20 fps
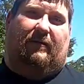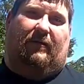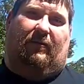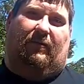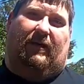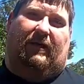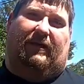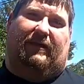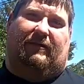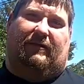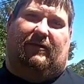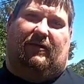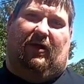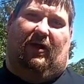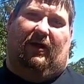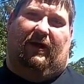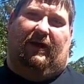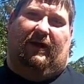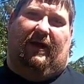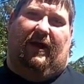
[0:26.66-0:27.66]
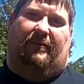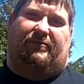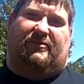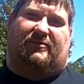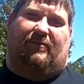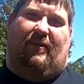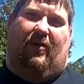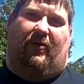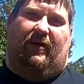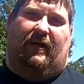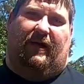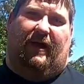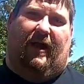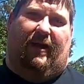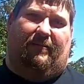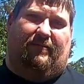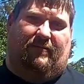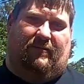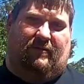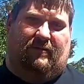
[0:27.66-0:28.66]
We'll be cooking it up, smoking it
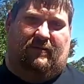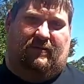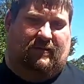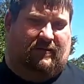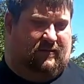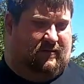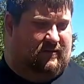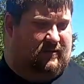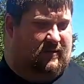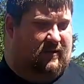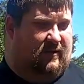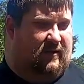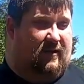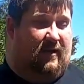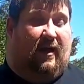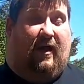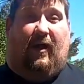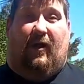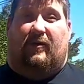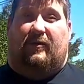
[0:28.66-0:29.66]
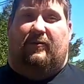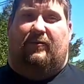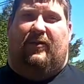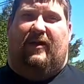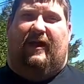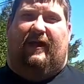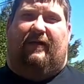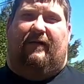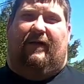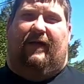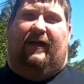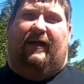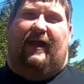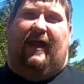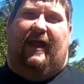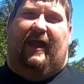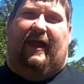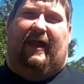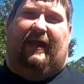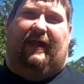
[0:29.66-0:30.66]
up on the big green
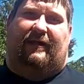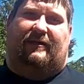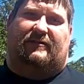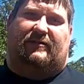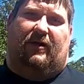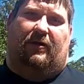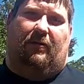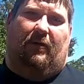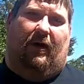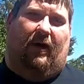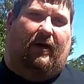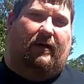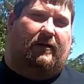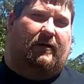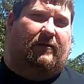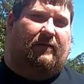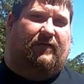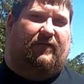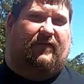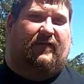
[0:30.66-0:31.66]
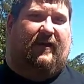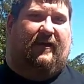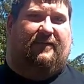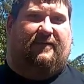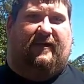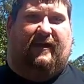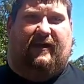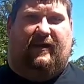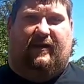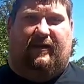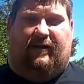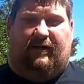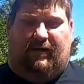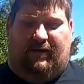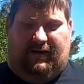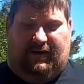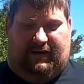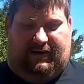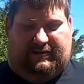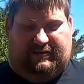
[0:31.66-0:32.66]
egg at 250
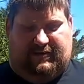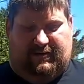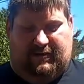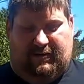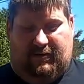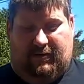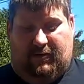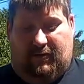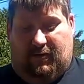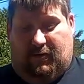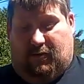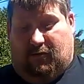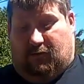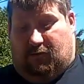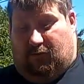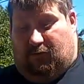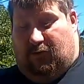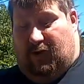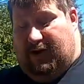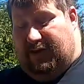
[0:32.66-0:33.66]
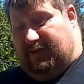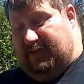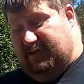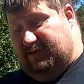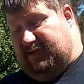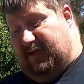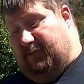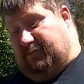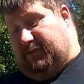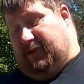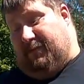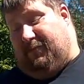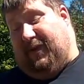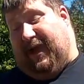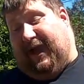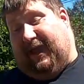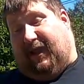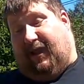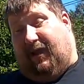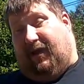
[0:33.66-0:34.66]
degrees. We'll bring this up to
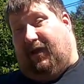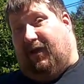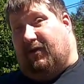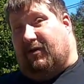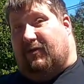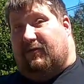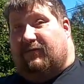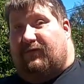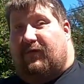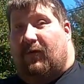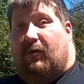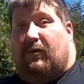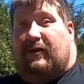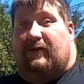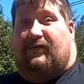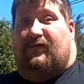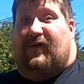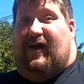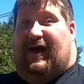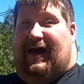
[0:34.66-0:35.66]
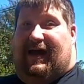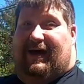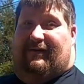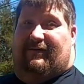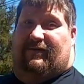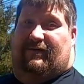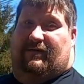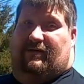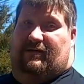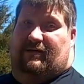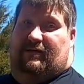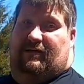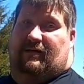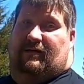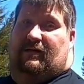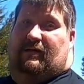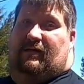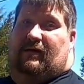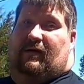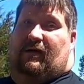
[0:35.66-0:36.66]
about 145.
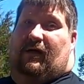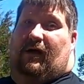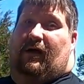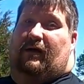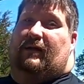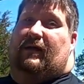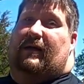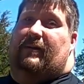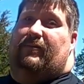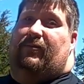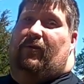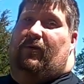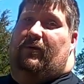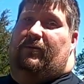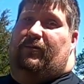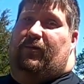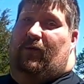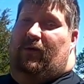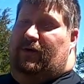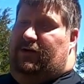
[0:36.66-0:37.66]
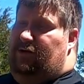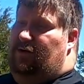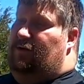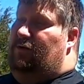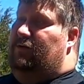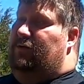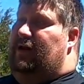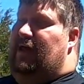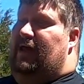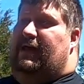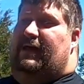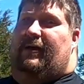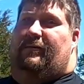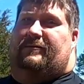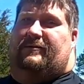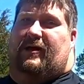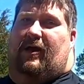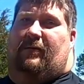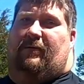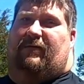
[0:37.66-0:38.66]
Unlike pulled pork, you're going to take
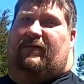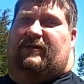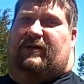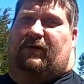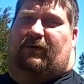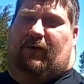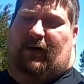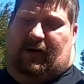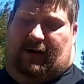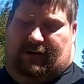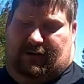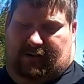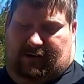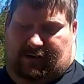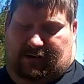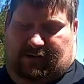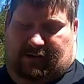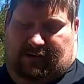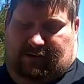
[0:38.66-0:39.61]
up to over 200.